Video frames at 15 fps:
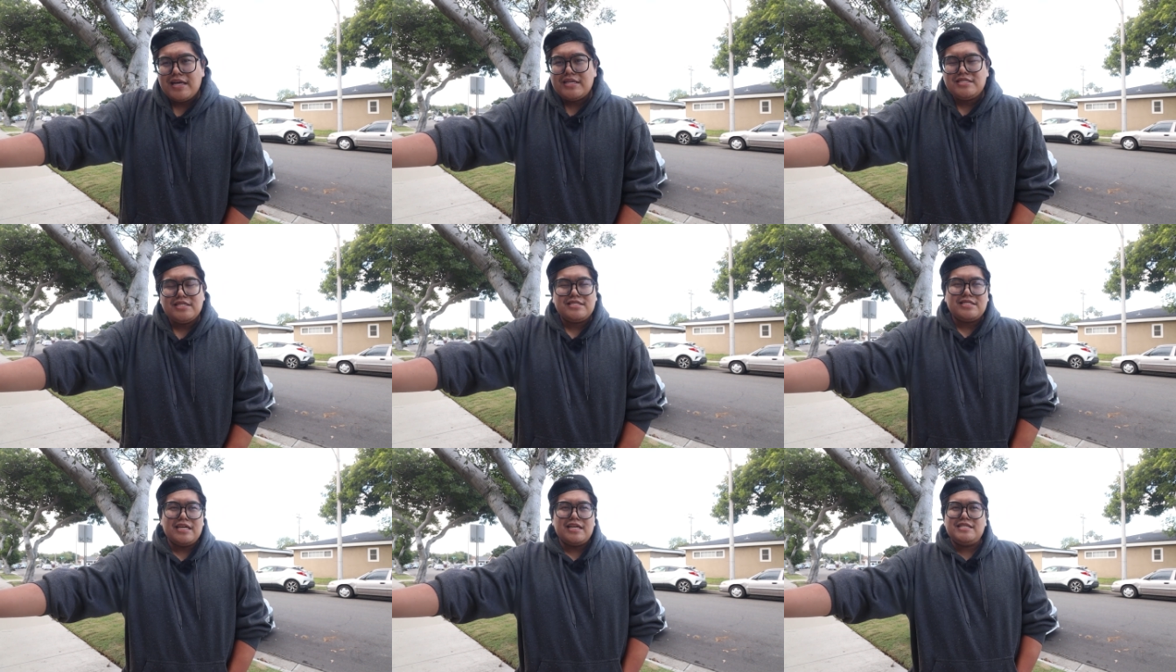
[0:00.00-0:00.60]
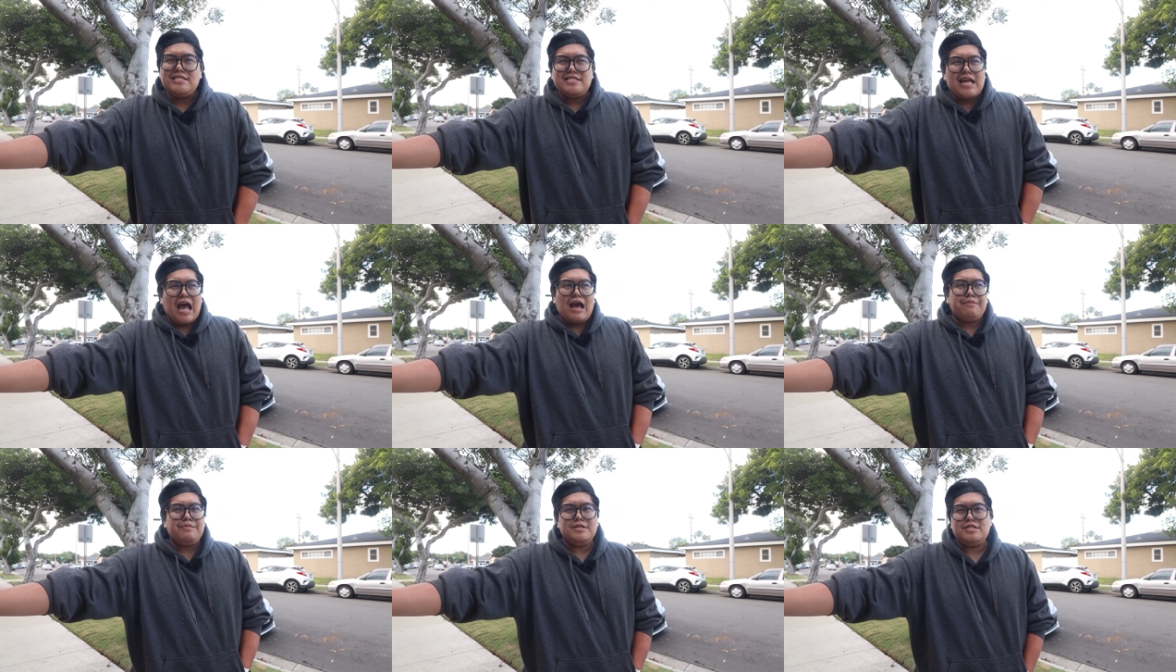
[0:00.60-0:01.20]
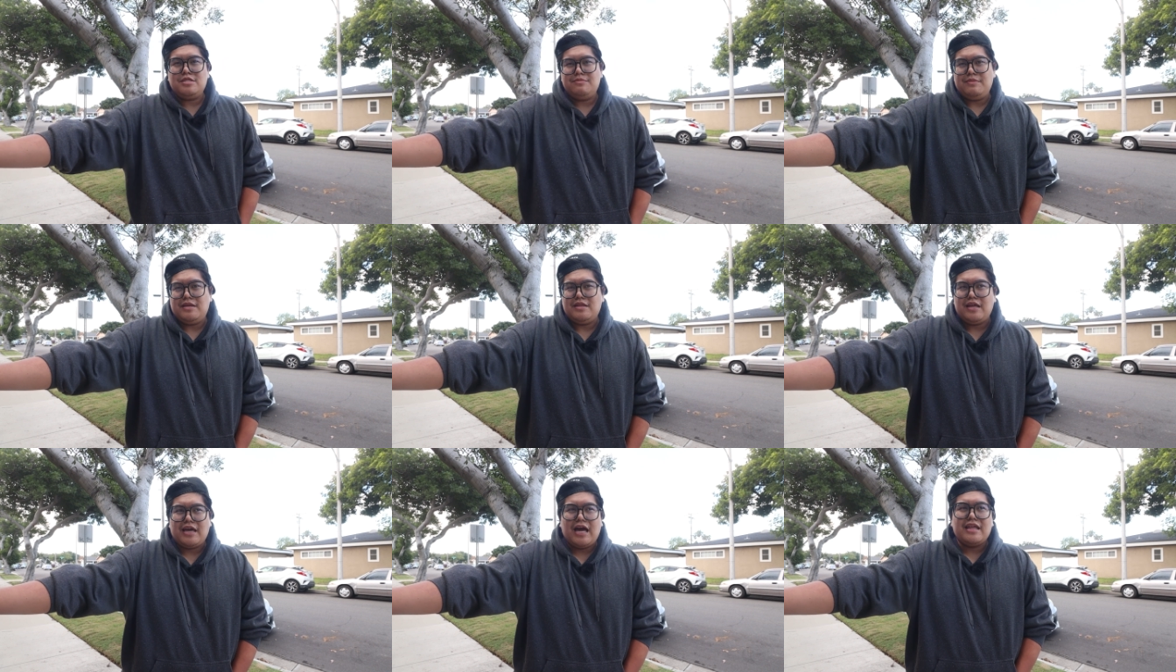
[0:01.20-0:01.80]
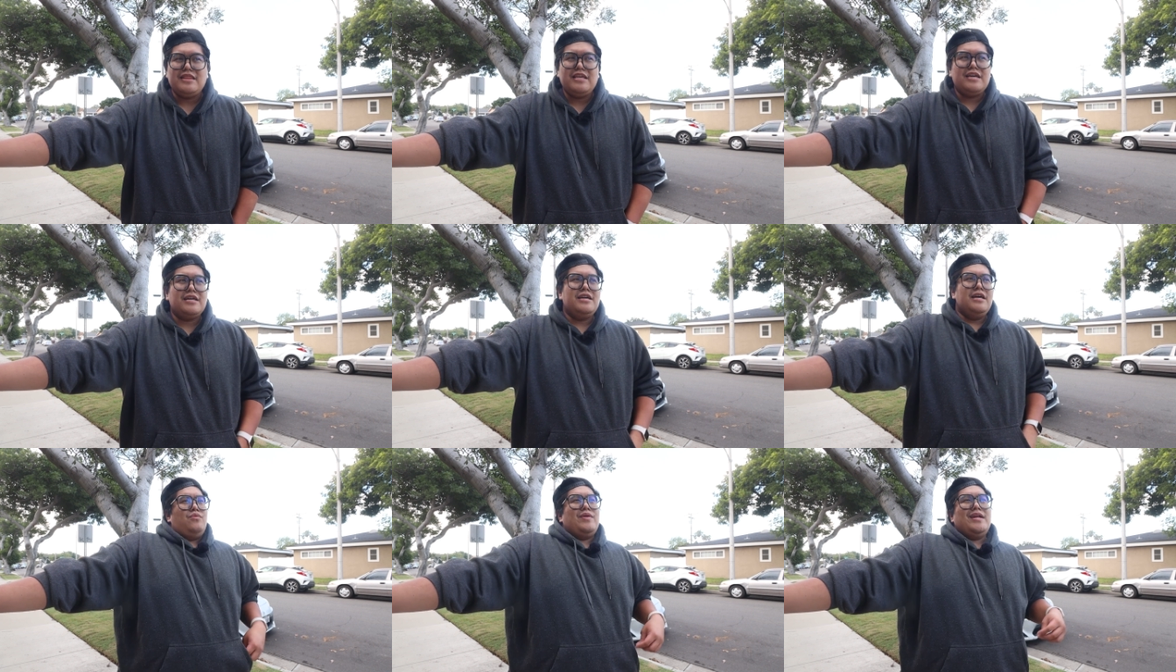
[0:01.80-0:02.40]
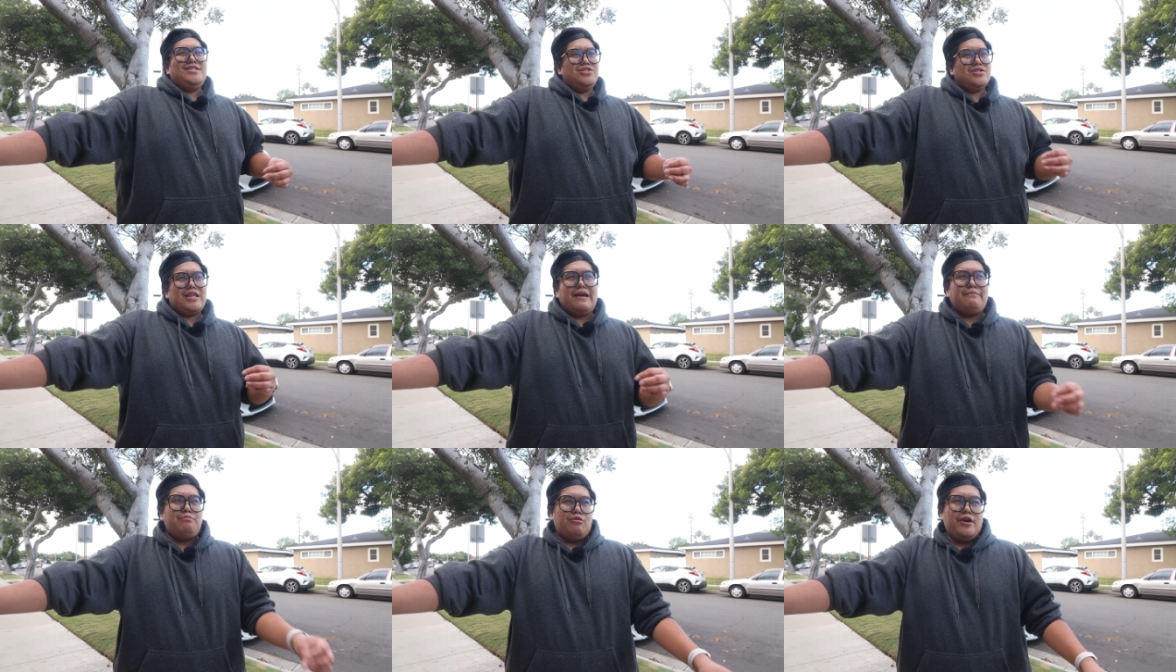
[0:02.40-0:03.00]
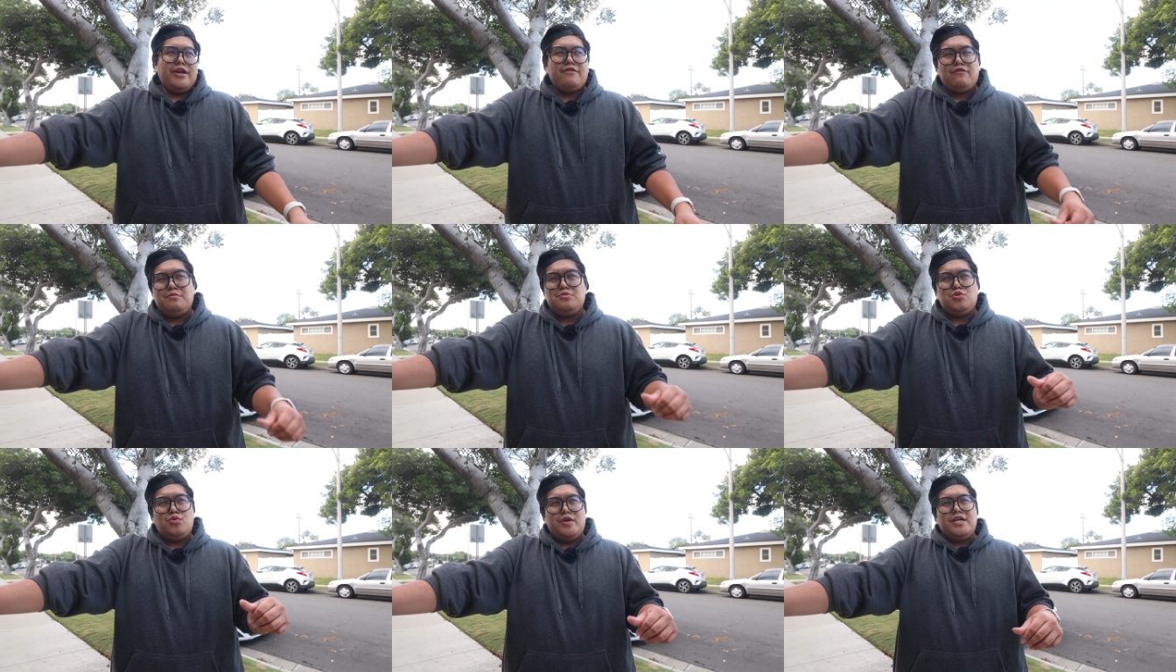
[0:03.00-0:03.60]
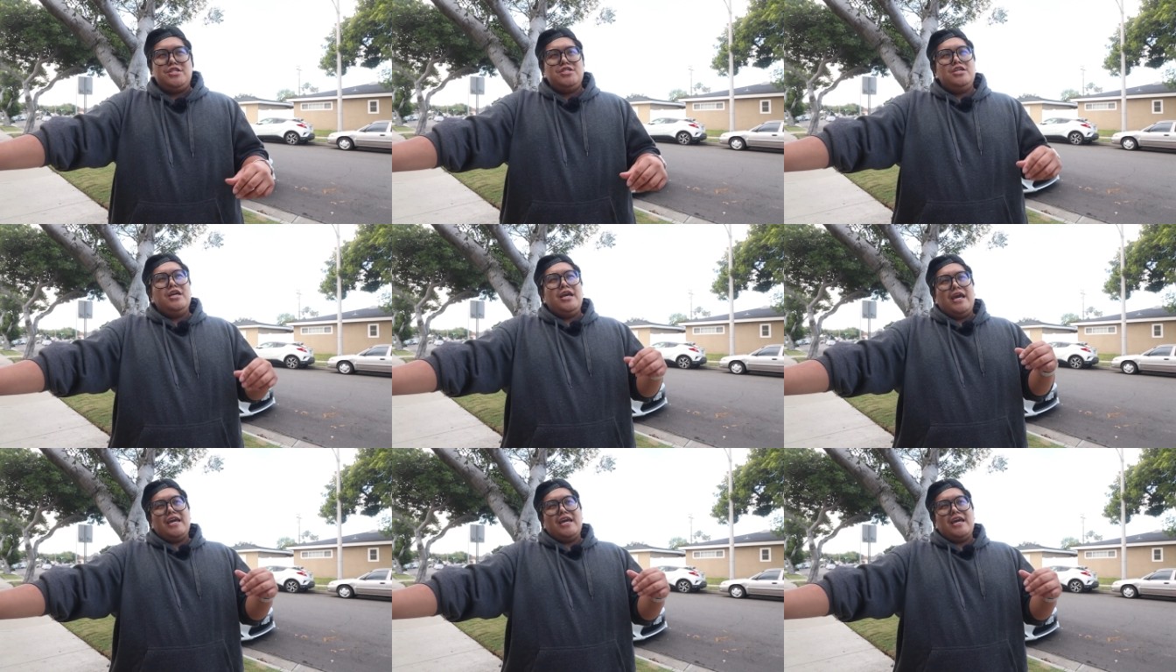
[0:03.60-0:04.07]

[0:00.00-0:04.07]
It's just, it just happens to me. Like, I think when I took that break from Twitch,